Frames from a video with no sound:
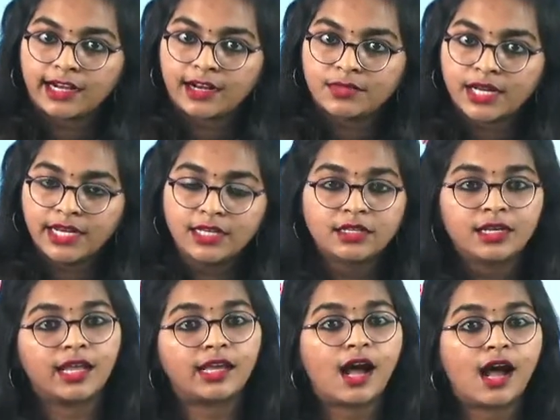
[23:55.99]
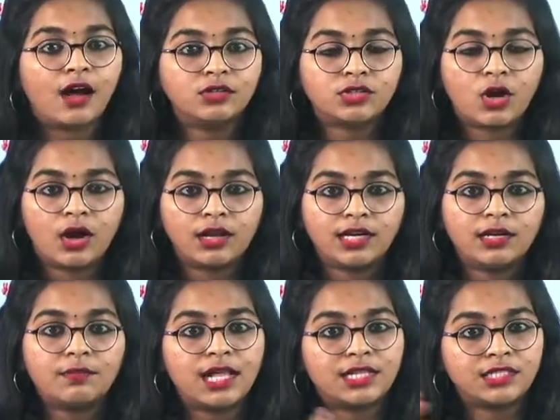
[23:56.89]
Like how solid melts to
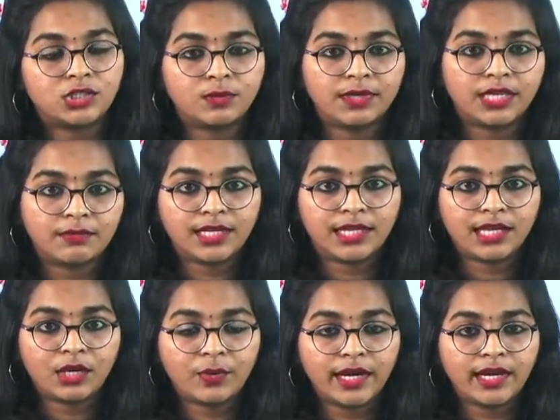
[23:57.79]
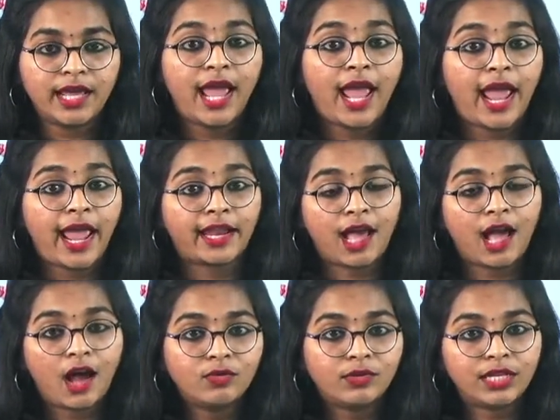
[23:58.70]
become a liquid and how
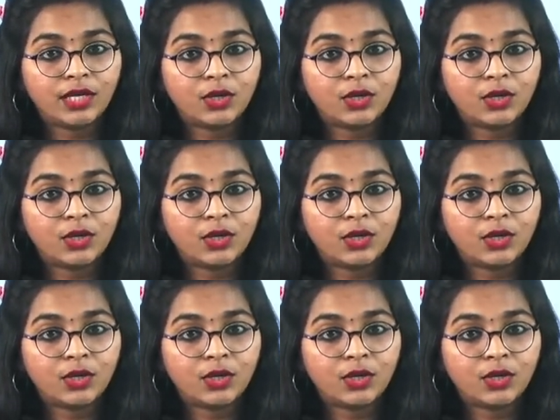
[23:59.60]
liquid like